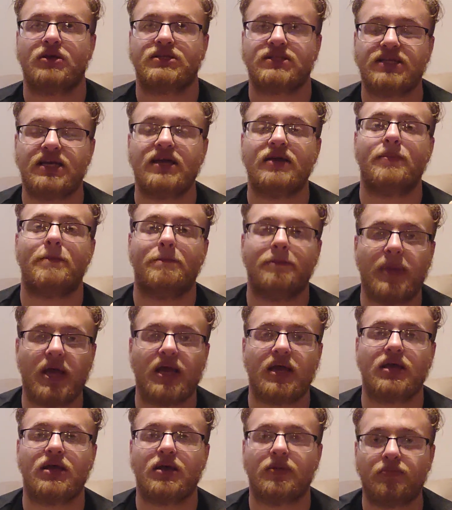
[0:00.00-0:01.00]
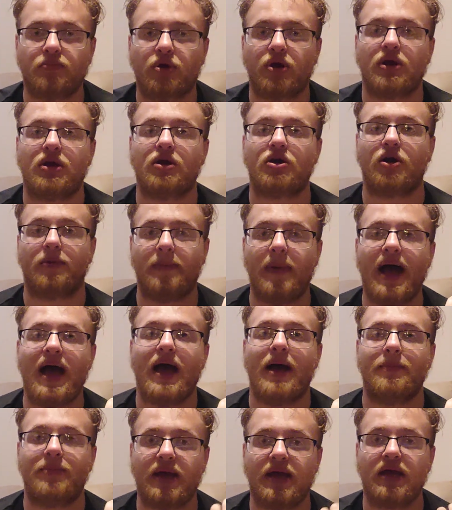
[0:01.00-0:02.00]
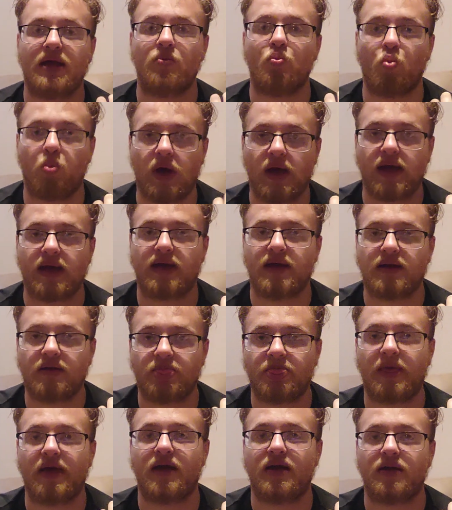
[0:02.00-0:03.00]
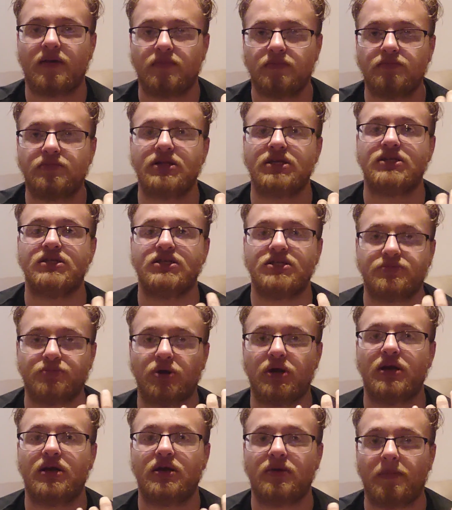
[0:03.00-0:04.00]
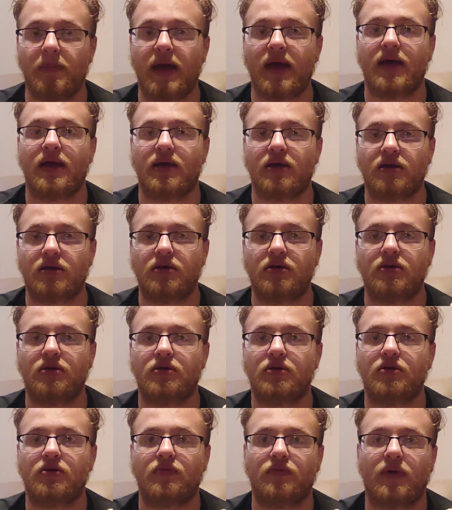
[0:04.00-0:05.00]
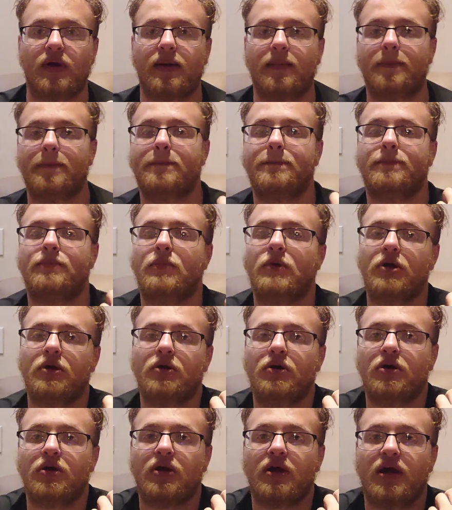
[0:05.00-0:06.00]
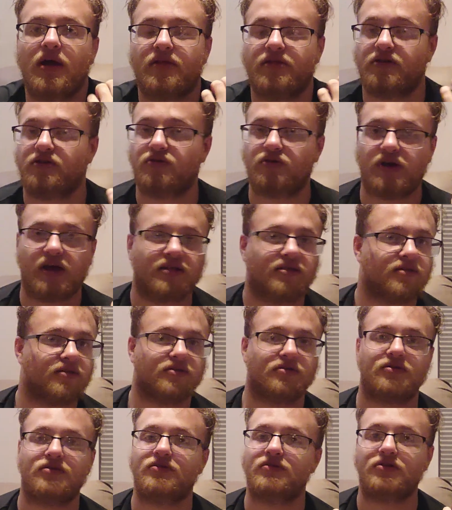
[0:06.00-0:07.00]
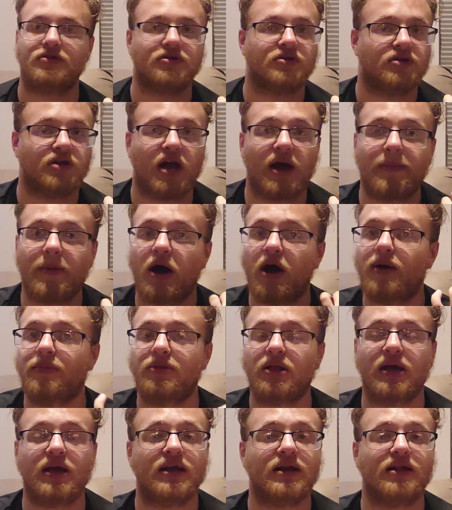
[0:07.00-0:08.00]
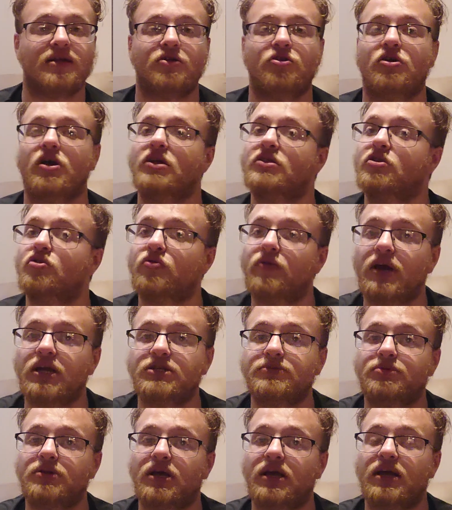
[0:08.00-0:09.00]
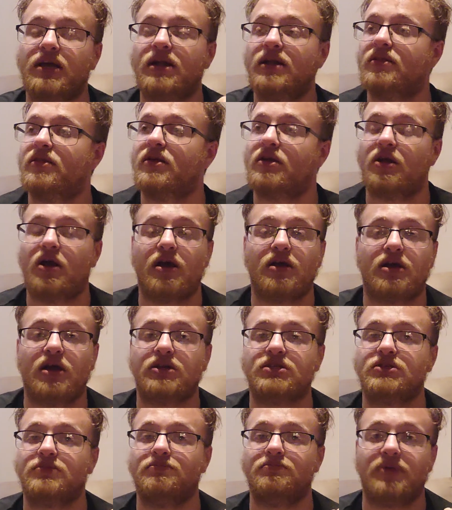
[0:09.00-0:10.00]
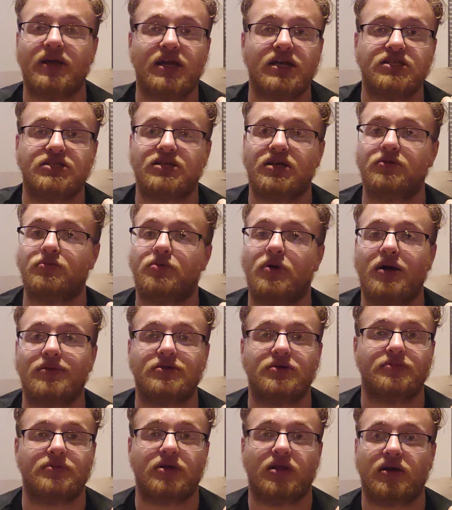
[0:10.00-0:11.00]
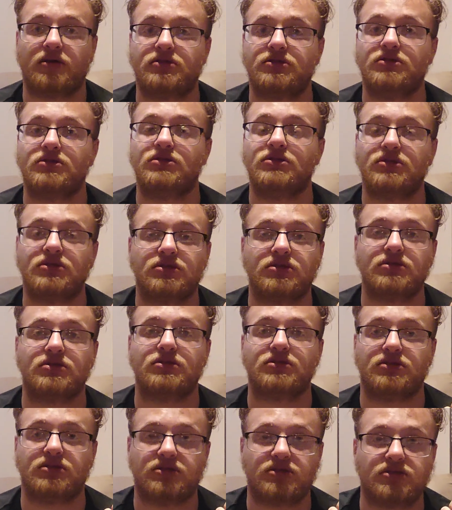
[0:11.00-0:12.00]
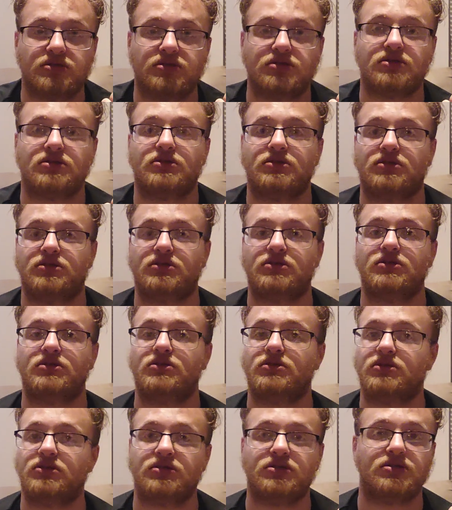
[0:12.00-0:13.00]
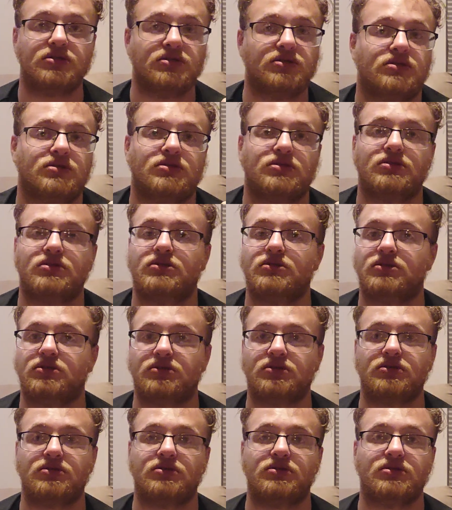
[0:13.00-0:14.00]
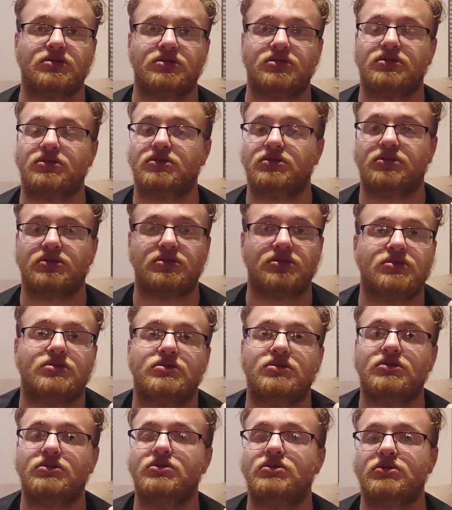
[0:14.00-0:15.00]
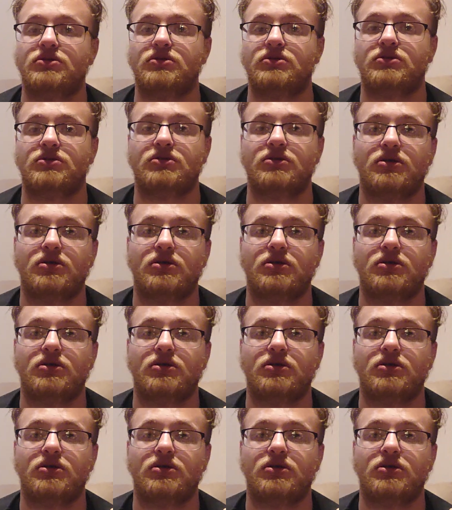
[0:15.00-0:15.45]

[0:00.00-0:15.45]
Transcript: say may and break all my pain way, and then please break May, right? And then you got the Yamaha playing, then you got the Gretsch playing, and then I got some bass. I'll probably be like dun dun dun dun dun dun dun dun dun dun dun dun,